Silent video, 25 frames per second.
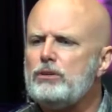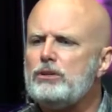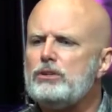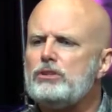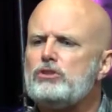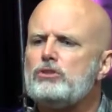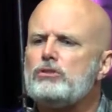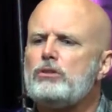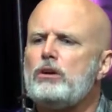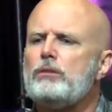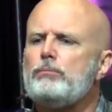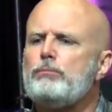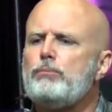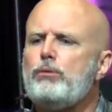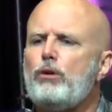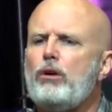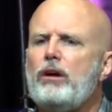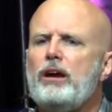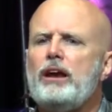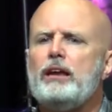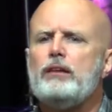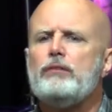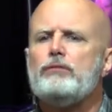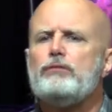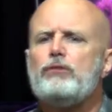going to start
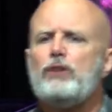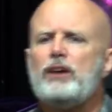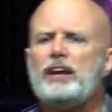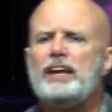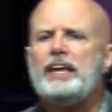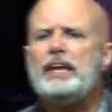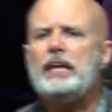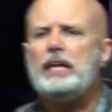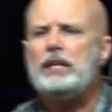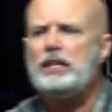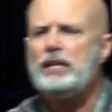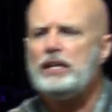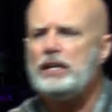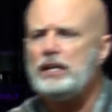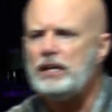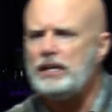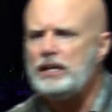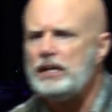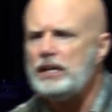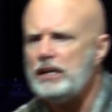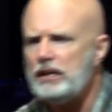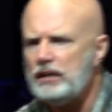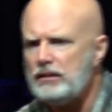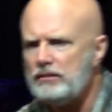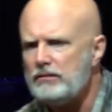praying for healing
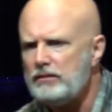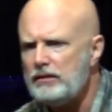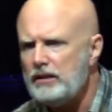again.